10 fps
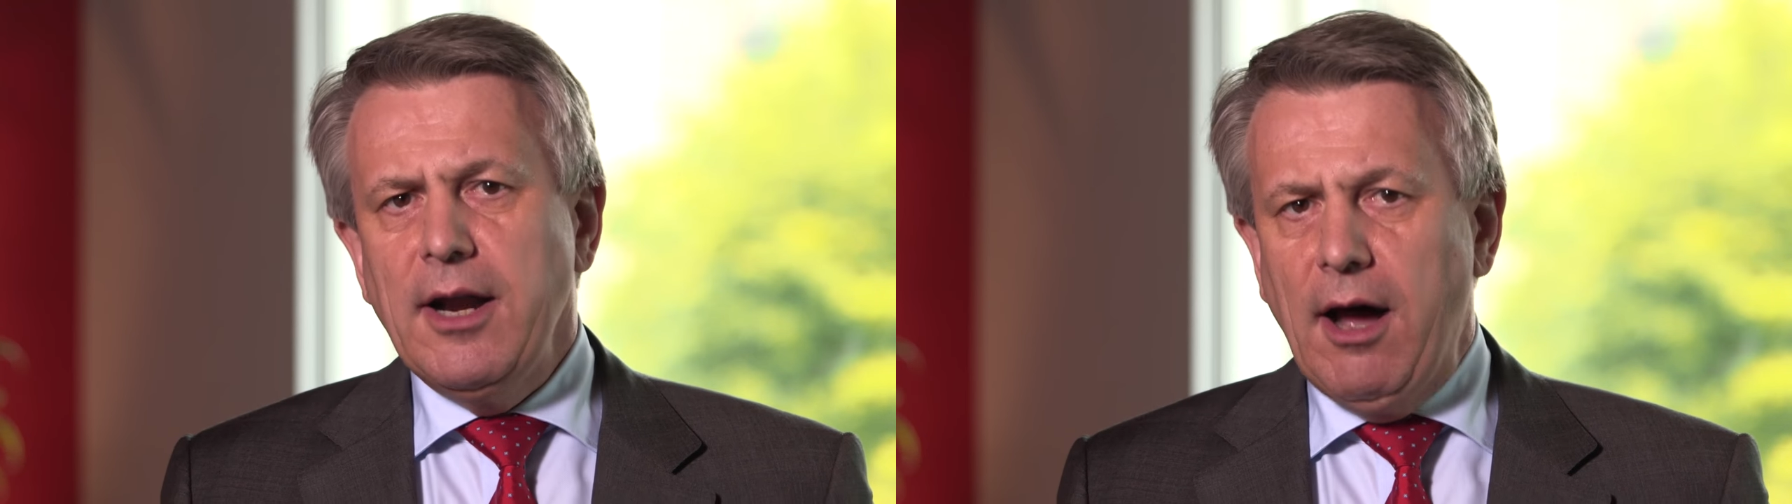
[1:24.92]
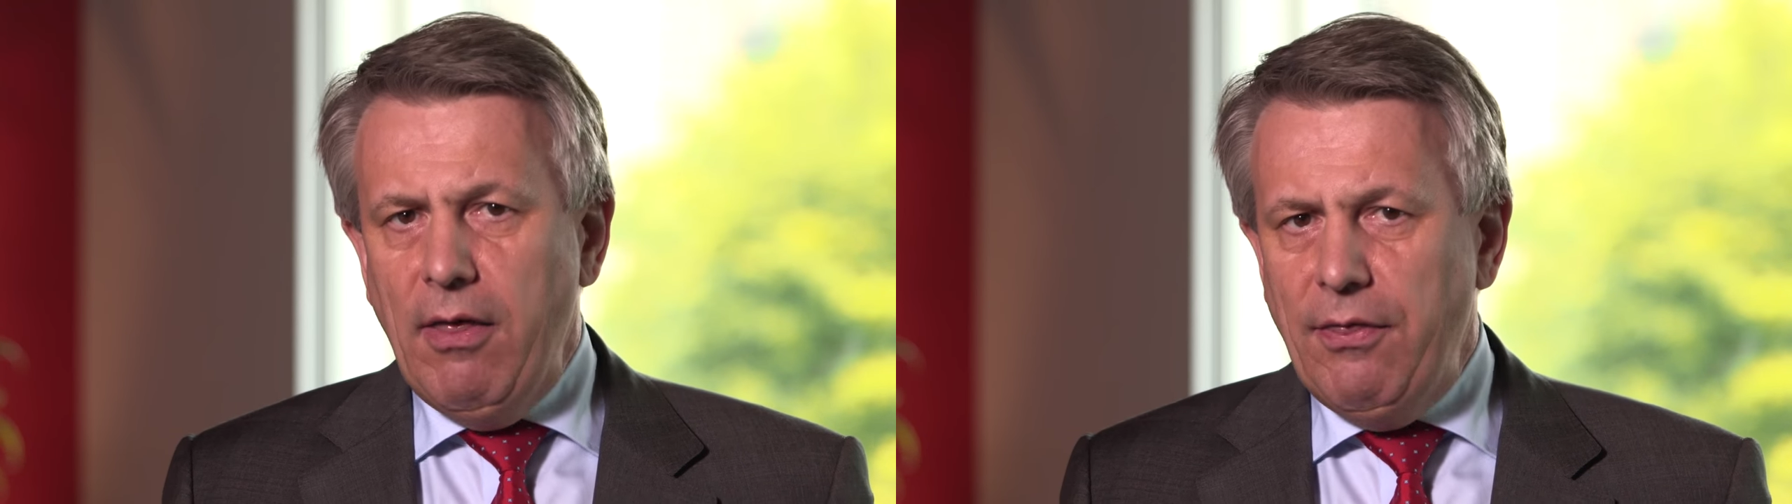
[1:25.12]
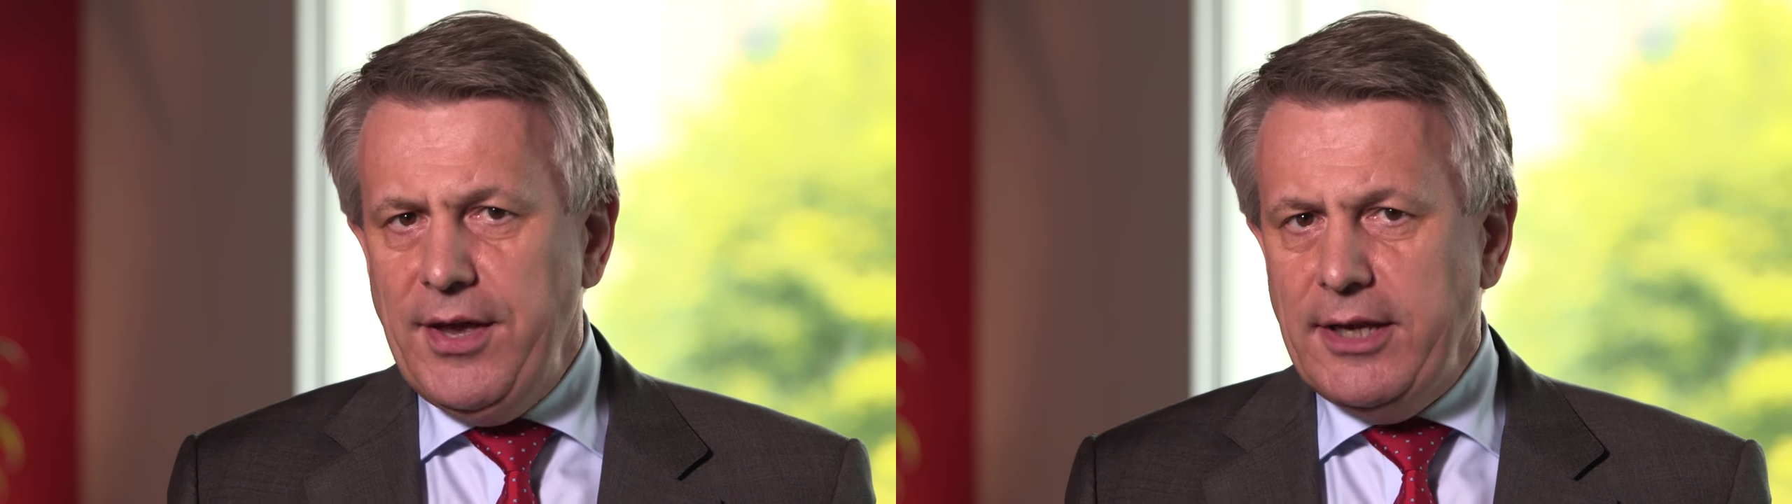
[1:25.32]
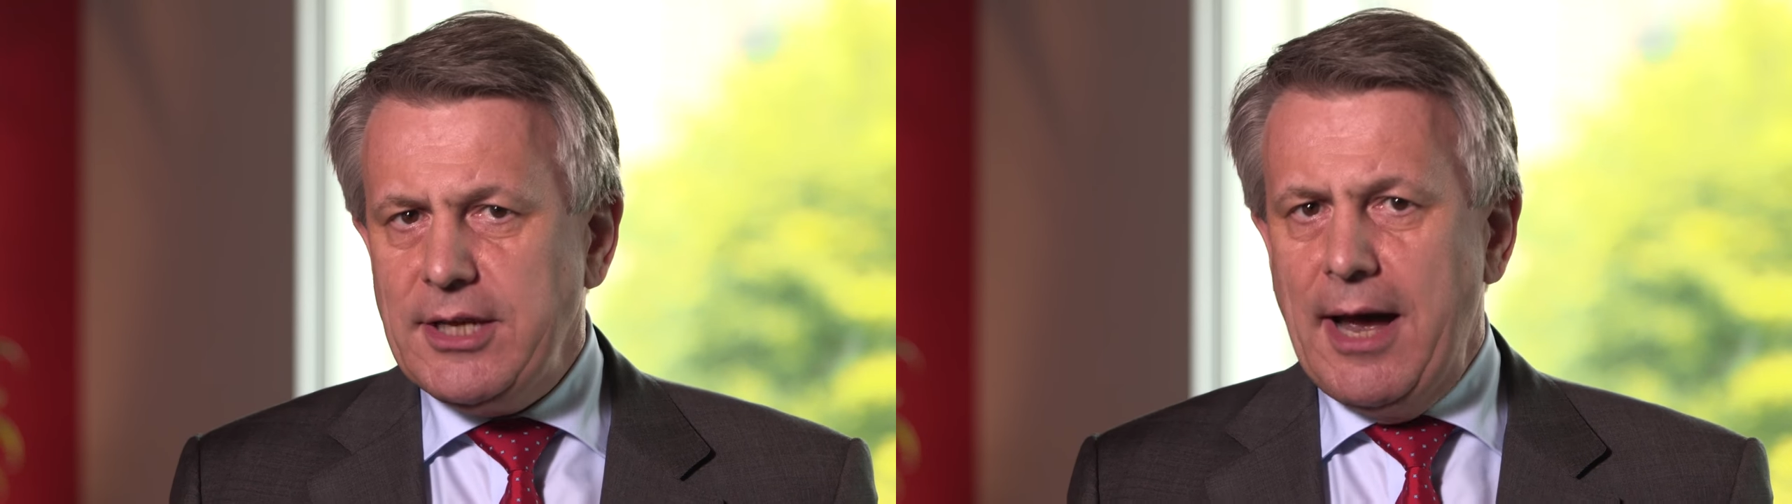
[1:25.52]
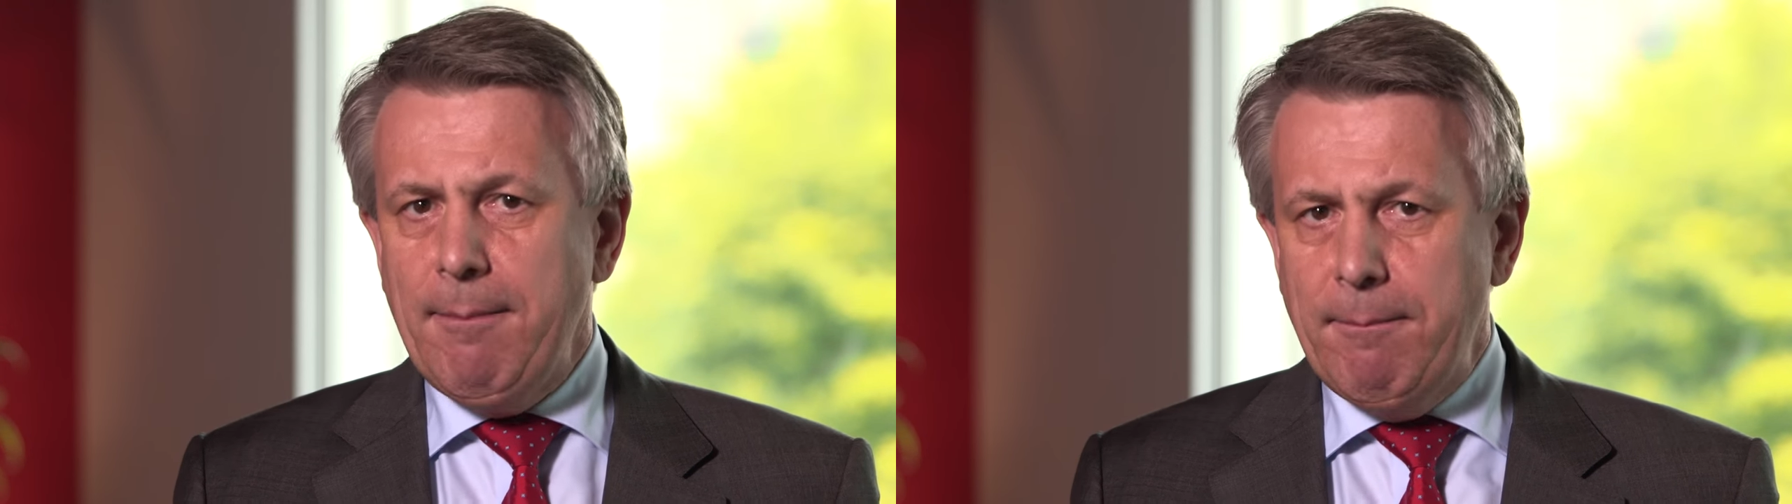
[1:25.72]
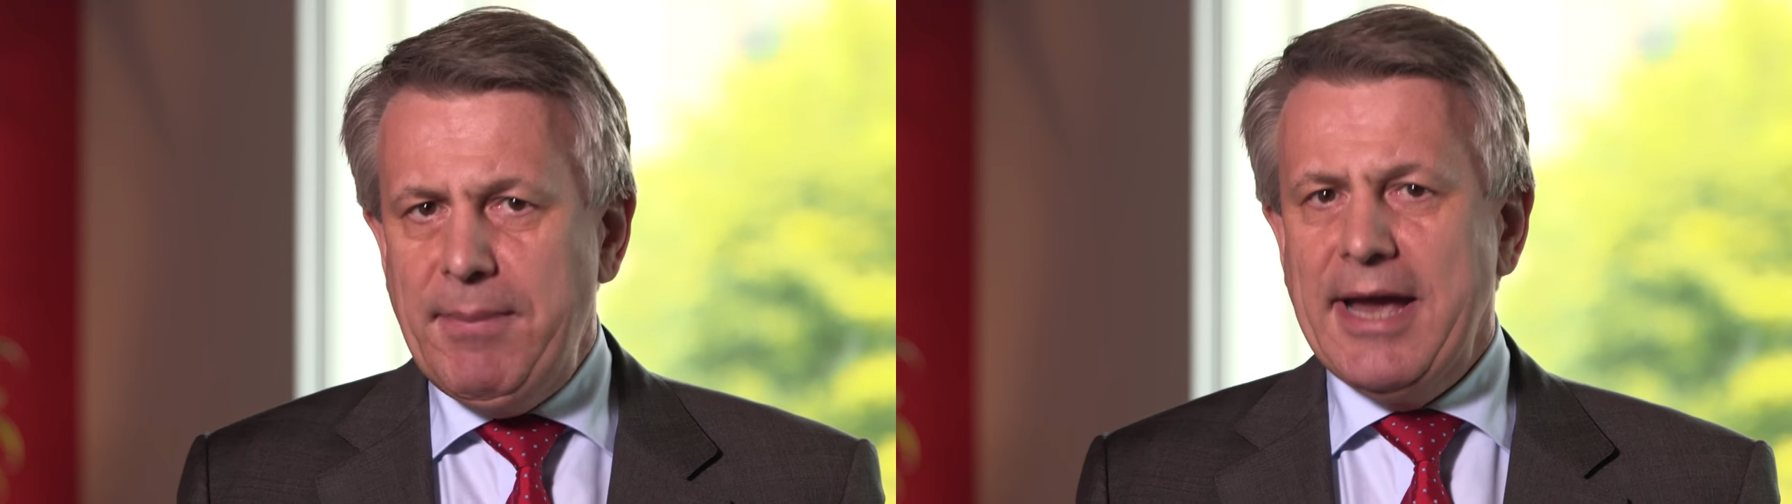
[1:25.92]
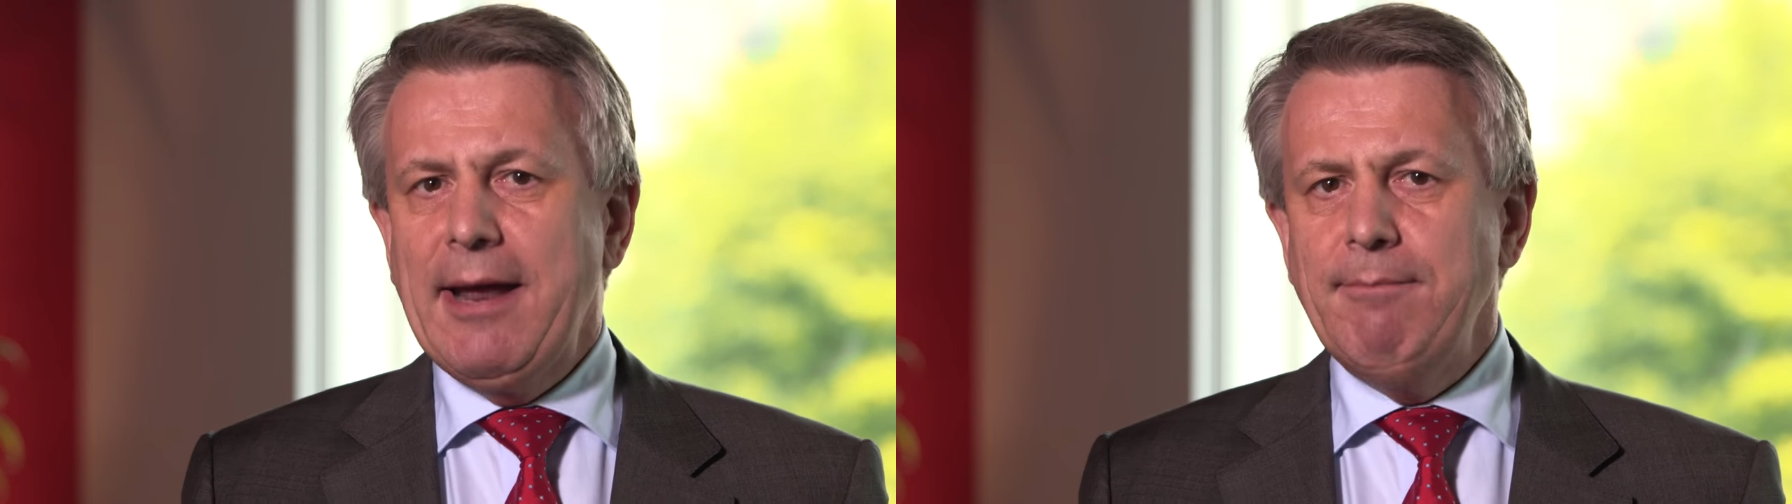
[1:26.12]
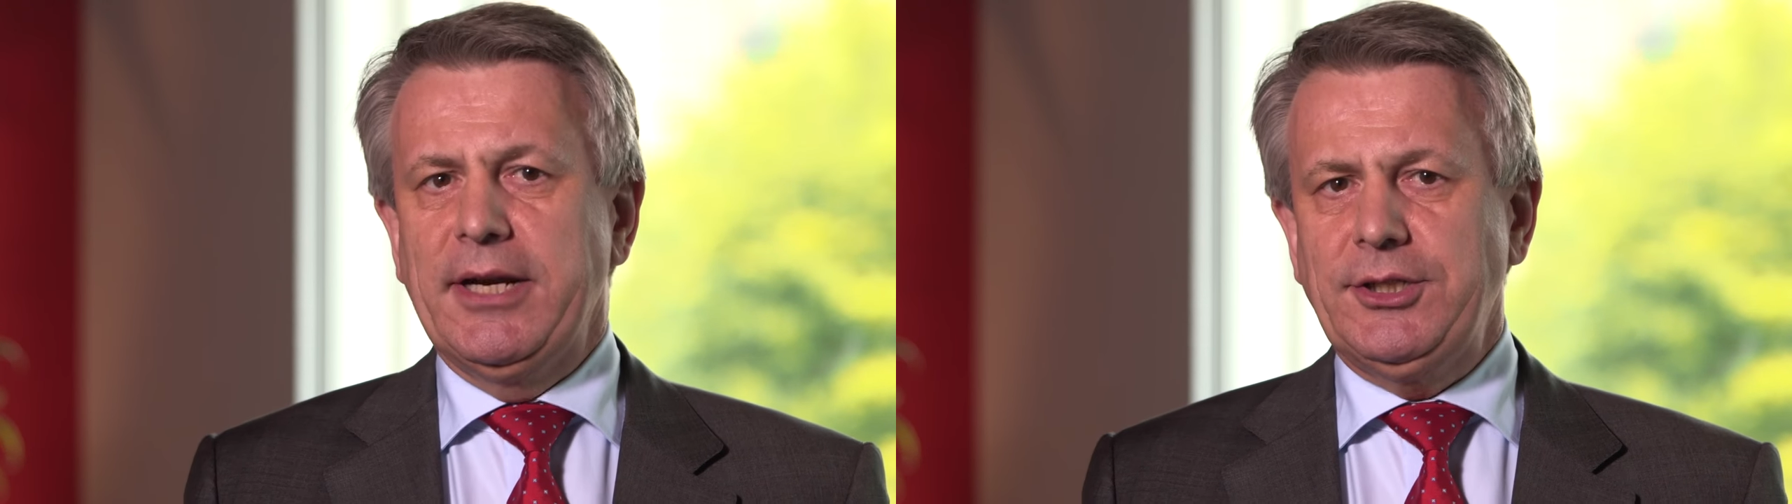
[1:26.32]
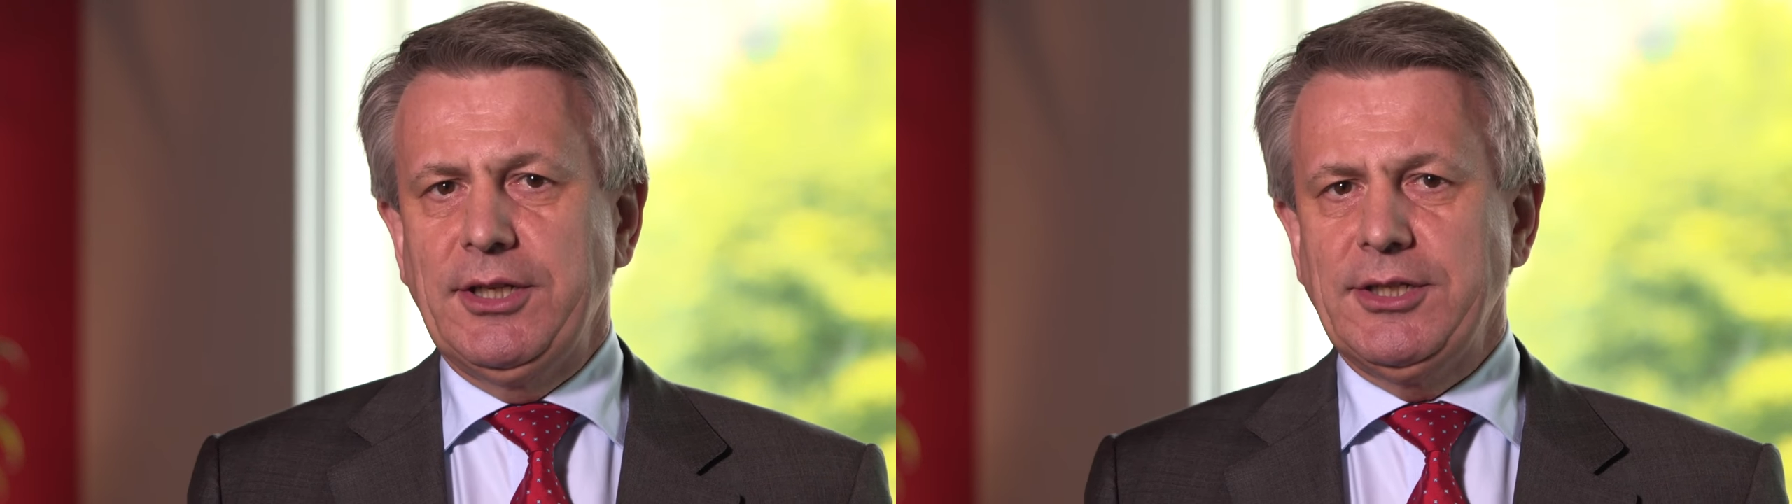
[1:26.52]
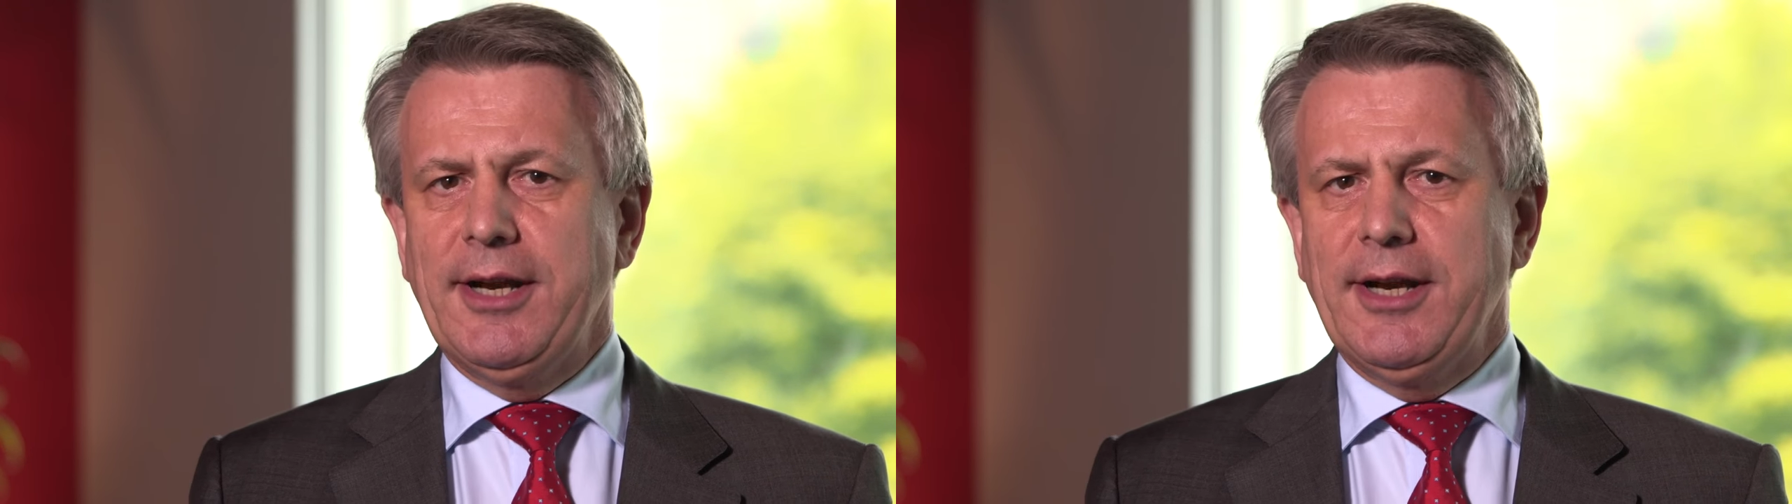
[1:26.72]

Now, these are big ambitions,